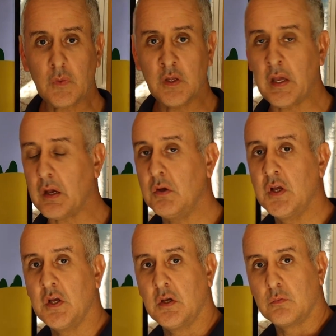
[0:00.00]
Now,
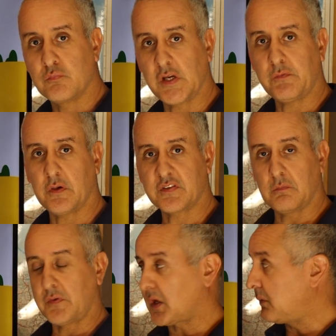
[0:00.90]
preview is
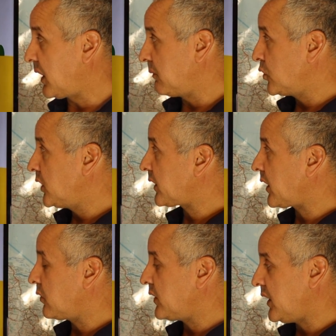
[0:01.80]
something I'm
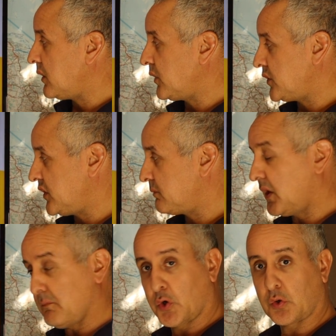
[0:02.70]
working on here, which is
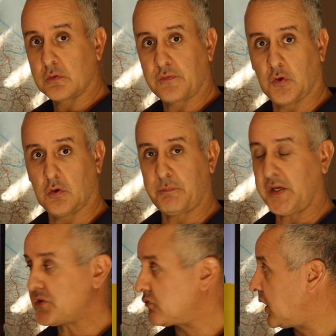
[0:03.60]
my model for
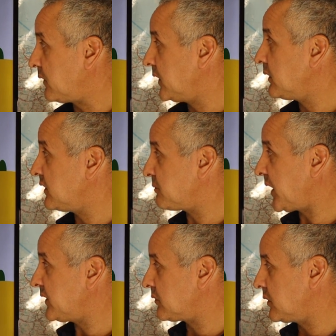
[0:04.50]
beach driving. It's
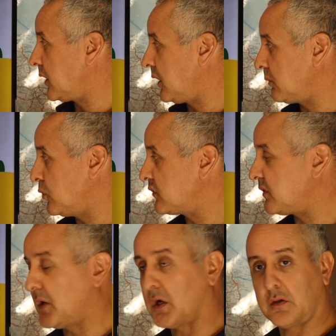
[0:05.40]
based on the high
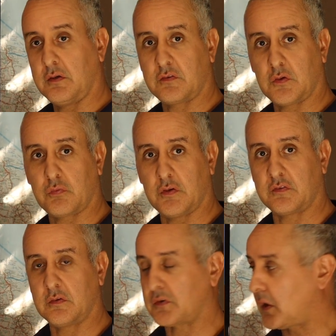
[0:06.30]
water mark, and there's different
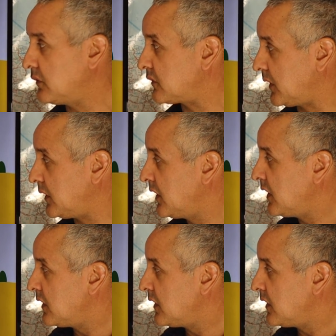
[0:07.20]
zones of it.